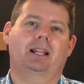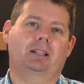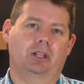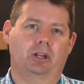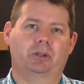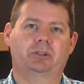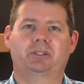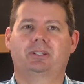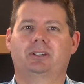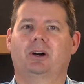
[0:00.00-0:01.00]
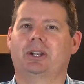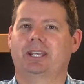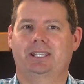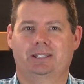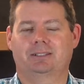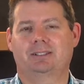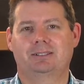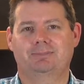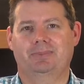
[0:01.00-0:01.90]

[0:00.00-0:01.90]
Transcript: alone on a hill.